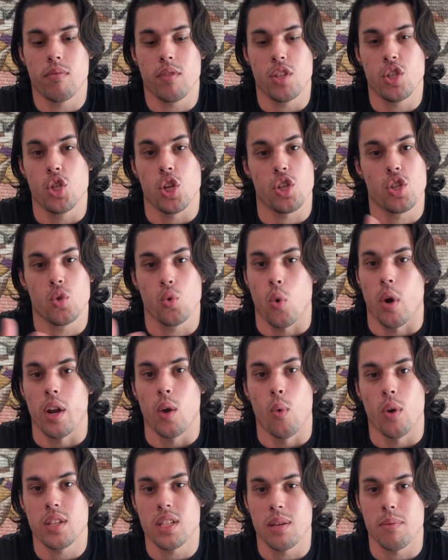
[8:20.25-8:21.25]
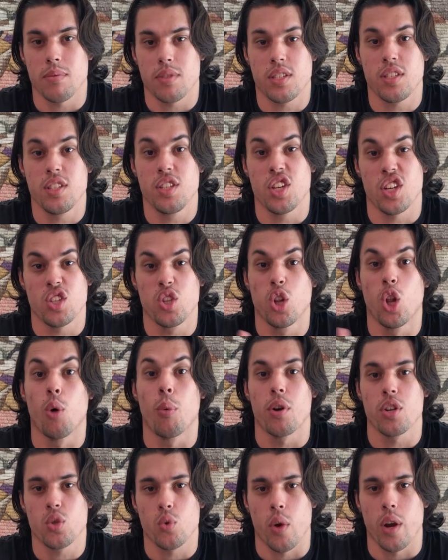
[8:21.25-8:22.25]
just squatting 1 time, just low
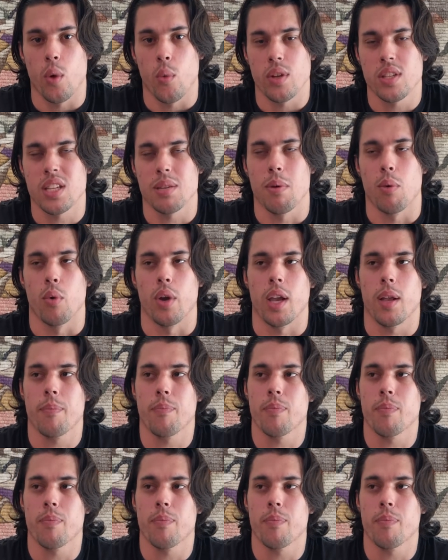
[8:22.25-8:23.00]
bar squatting 1 time a week.